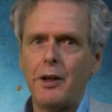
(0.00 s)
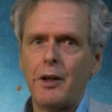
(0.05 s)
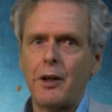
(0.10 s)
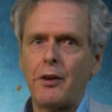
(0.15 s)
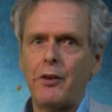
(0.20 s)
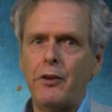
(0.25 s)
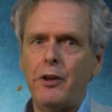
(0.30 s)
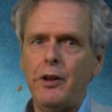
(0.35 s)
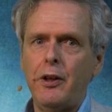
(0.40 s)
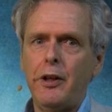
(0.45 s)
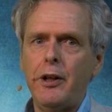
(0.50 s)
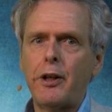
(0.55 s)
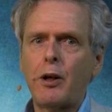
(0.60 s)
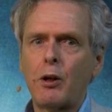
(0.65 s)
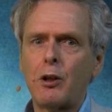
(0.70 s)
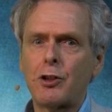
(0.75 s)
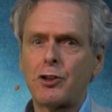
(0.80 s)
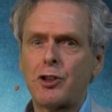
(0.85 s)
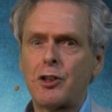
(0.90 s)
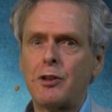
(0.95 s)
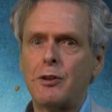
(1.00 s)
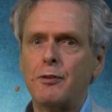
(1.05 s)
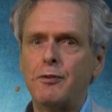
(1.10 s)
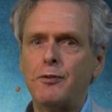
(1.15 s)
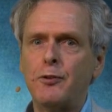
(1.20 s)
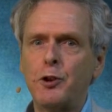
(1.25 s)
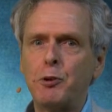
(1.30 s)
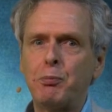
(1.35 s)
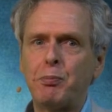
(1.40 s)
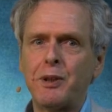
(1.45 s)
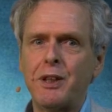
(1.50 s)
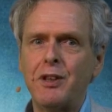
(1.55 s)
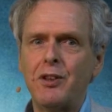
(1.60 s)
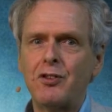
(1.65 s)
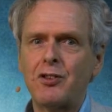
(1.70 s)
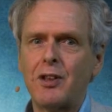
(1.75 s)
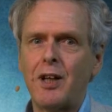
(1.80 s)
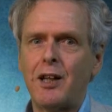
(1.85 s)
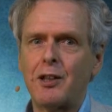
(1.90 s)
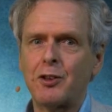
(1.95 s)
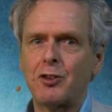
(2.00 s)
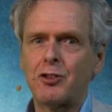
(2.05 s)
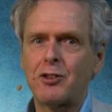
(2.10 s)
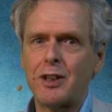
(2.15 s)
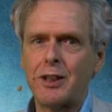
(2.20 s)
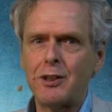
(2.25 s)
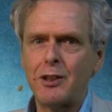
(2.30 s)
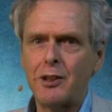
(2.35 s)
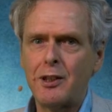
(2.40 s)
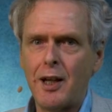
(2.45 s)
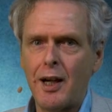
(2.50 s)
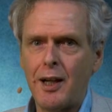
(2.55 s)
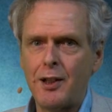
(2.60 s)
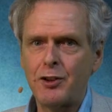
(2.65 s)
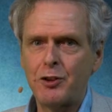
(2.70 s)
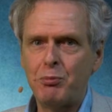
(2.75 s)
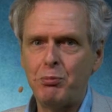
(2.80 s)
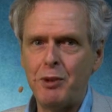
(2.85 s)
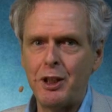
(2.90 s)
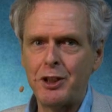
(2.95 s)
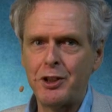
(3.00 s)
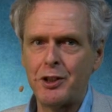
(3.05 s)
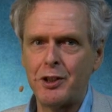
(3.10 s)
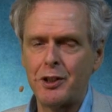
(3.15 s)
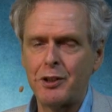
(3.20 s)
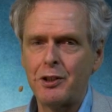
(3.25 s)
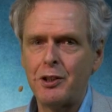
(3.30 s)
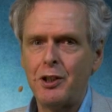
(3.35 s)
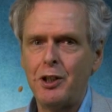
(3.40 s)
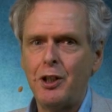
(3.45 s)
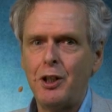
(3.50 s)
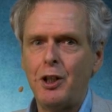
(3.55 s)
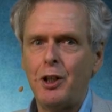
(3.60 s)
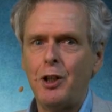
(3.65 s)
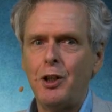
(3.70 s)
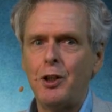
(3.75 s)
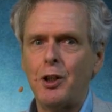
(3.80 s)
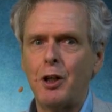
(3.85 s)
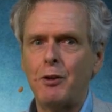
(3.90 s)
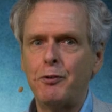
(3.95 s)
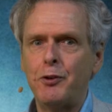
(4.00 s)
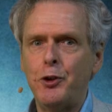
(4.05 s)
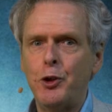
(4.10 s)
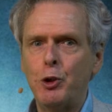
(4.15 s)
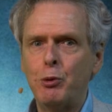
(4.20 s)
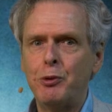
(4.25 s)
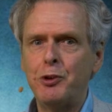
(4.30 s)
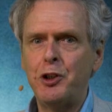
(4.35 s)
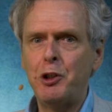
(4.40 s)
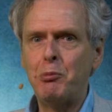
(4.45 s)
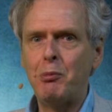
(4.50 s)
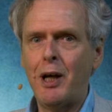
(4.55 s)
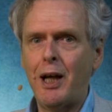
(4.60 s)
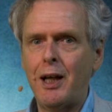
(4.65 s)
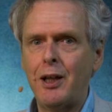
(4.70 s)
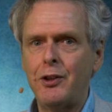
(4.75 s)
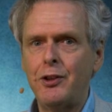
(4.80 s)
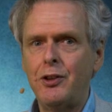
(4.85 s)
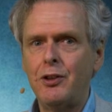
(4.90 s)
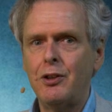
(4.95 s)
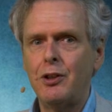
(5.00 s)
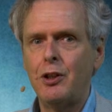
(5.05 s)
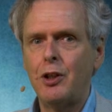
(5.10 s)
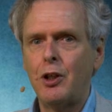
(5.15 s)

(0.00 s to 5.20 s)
The ecological footprints are a standardized measure of human demand